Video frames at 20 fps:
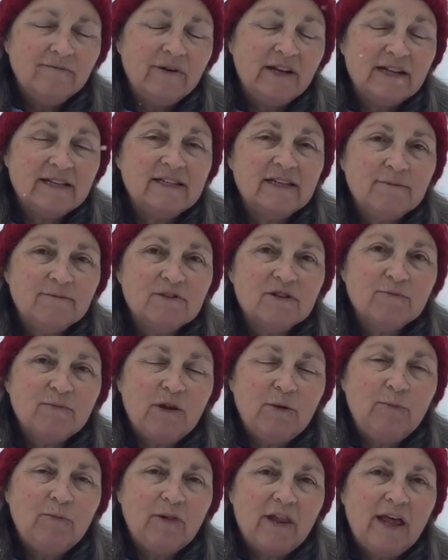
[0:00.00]
but it seems to
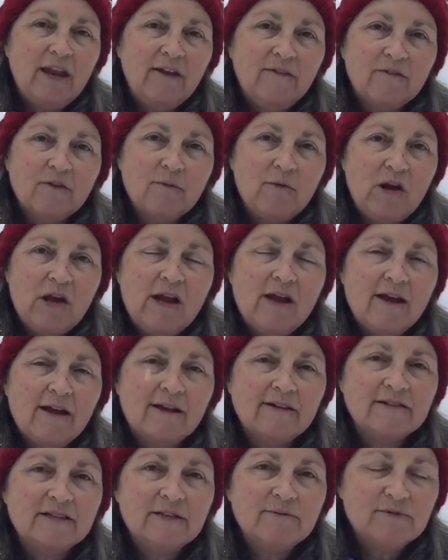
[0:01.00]
be plenty for me and
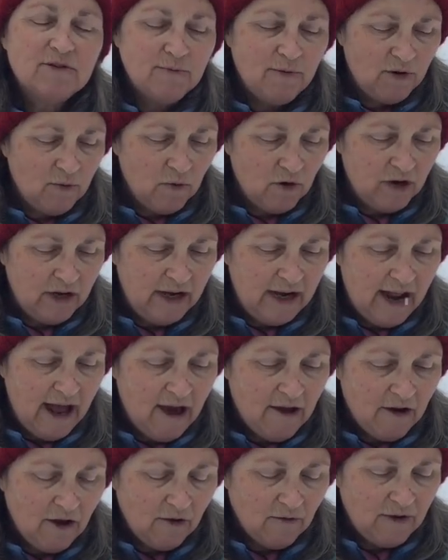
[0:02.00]
it seems to be working
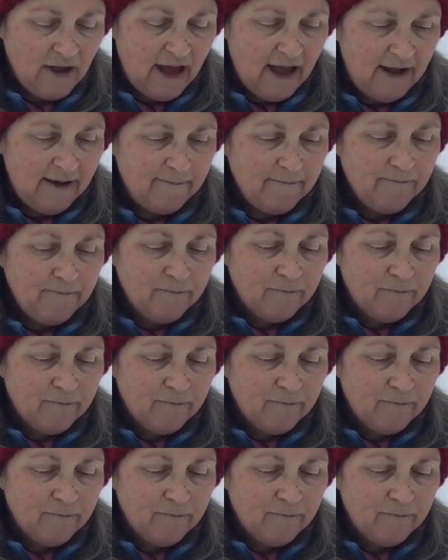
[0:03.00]
out okay.